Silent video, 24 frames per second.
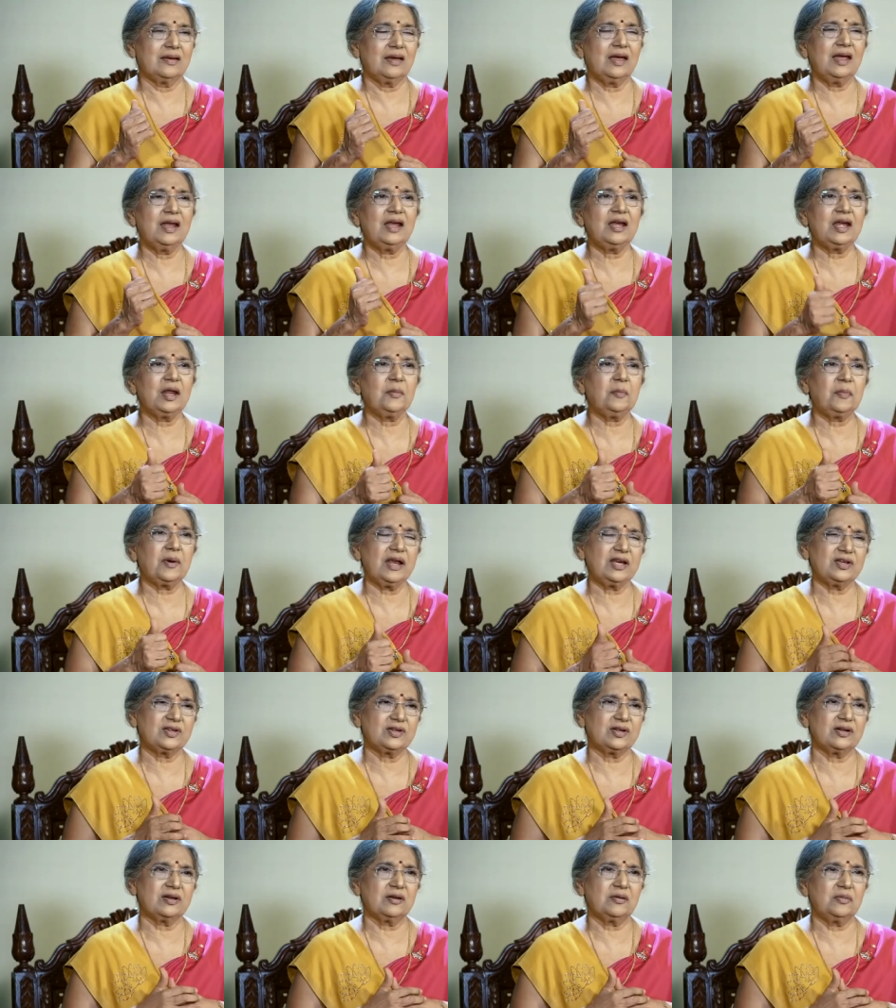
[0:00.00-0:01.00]
In
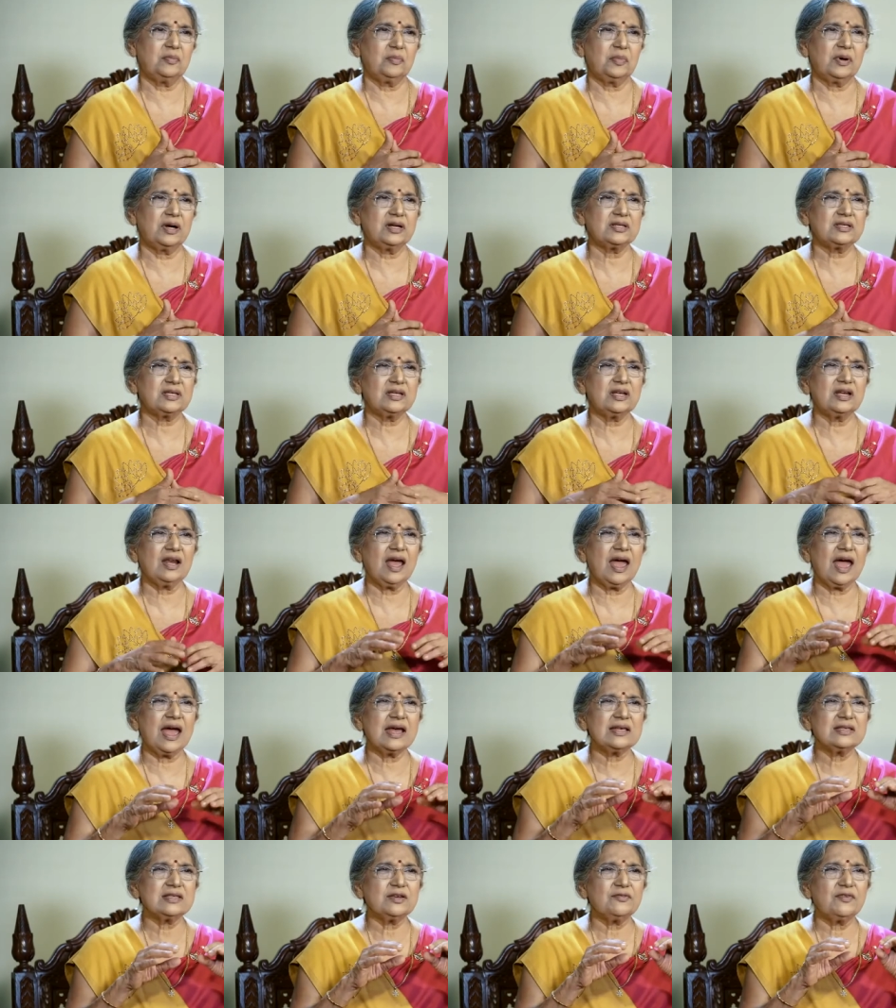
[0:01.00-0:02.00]
depression, person
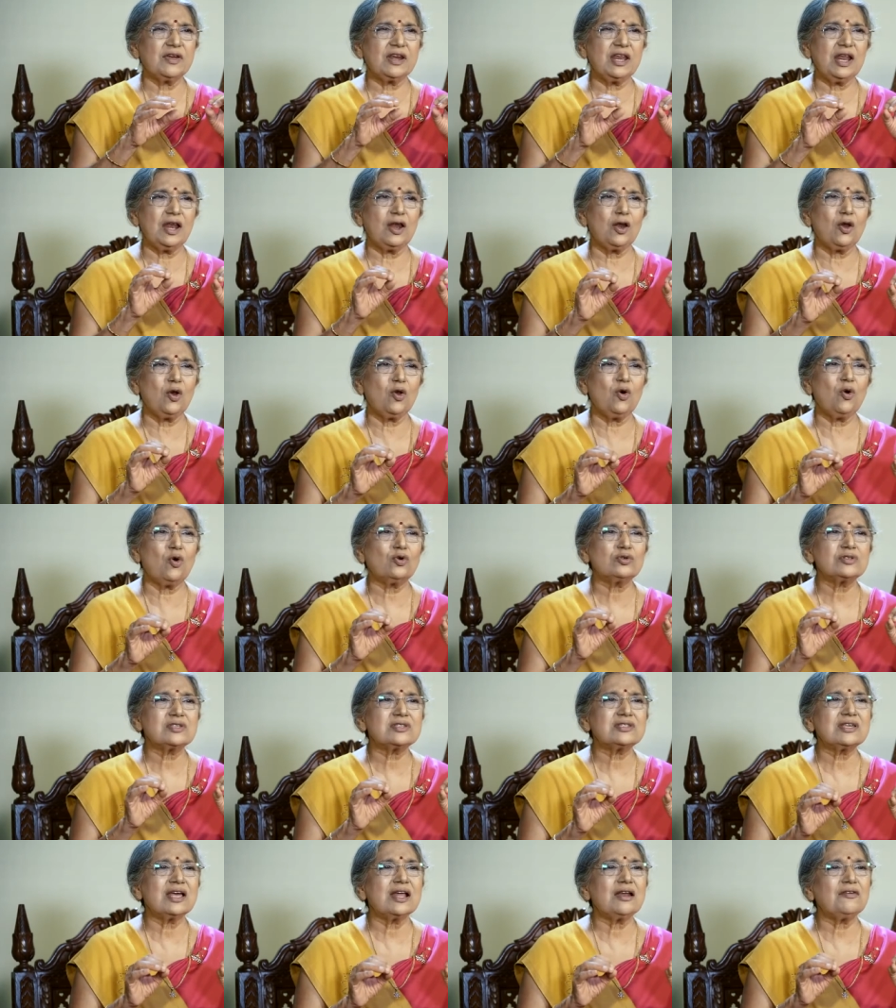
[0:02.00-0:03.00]
has a very low
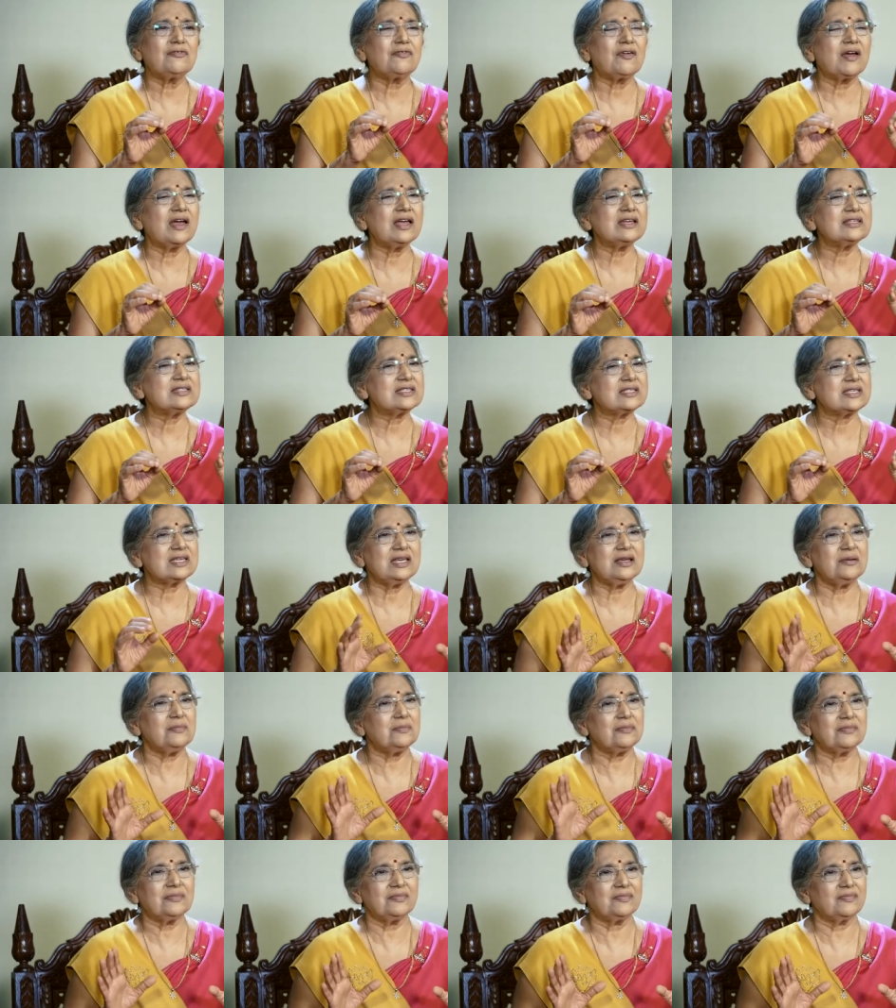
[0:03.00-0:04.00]

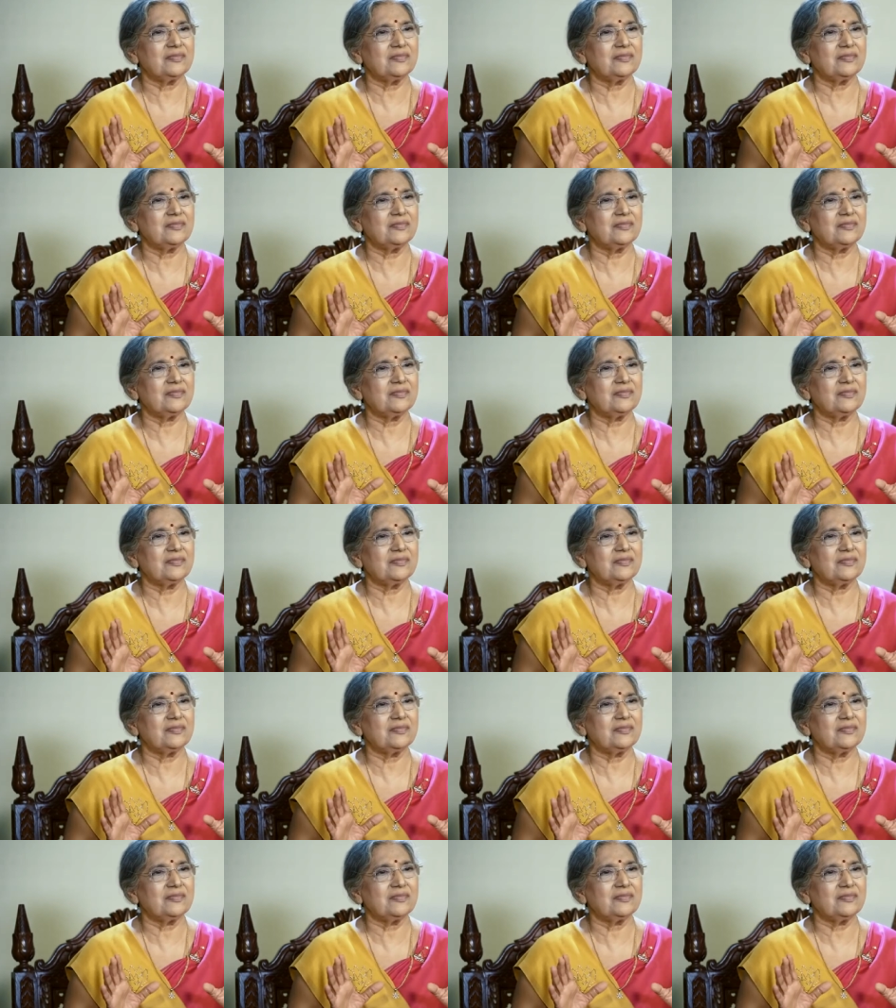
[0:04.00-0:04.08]
self-esteem,